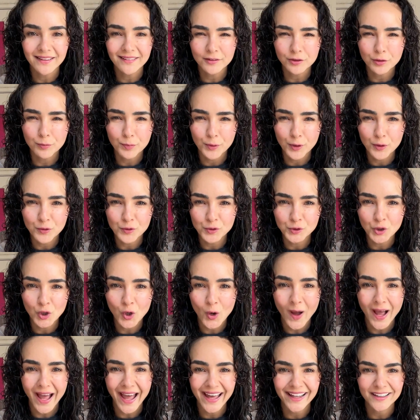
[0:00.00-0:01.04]
do it starting
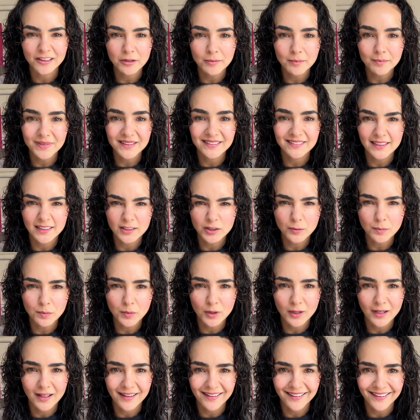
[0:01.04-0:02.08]
from the root
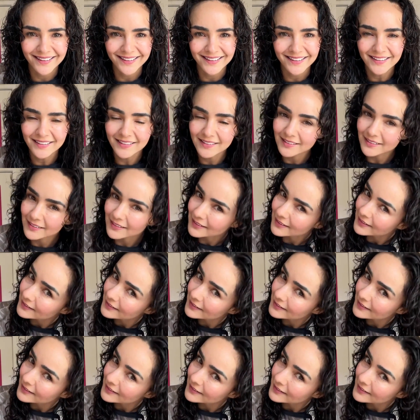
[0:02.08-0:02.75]
in this way with